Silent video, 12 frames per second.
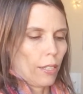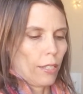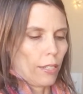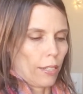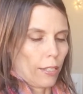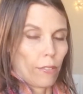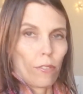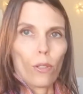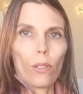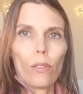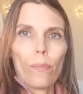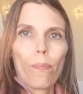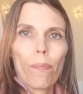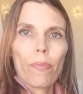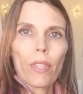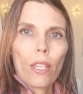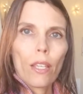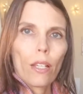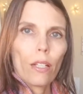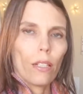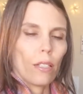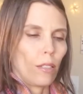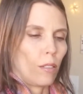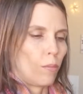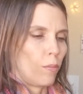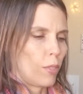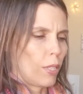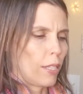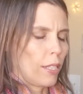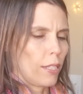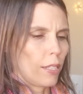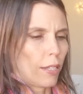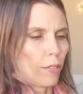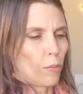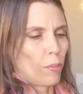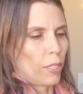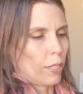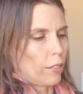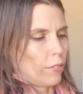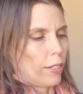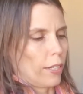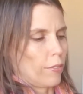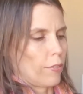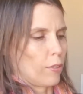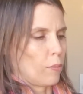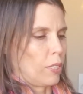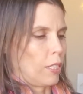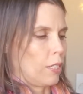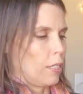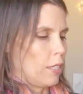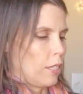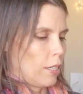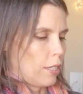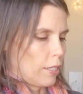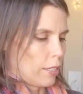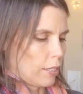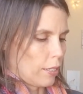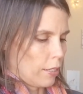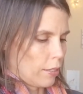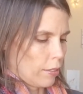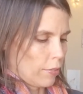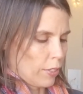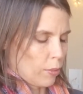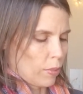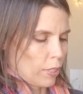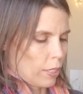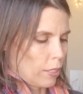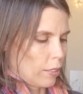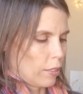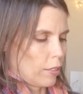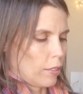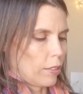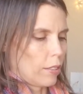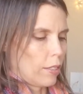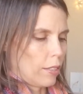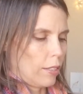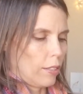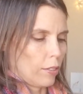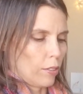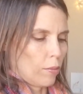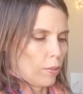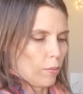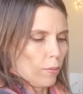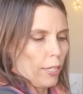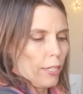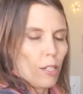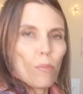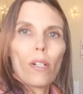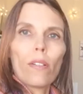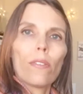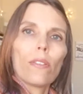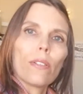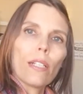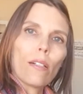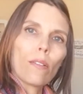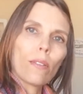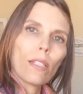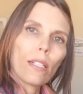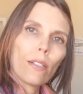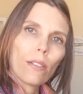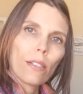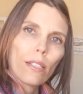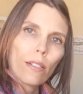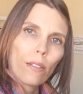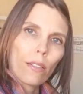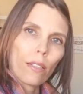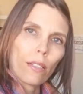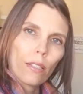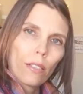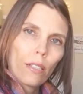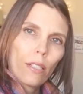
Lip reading: and the floor. So I think that would be enough height for me. If someone's heels were way up off the ground when they go into down dog,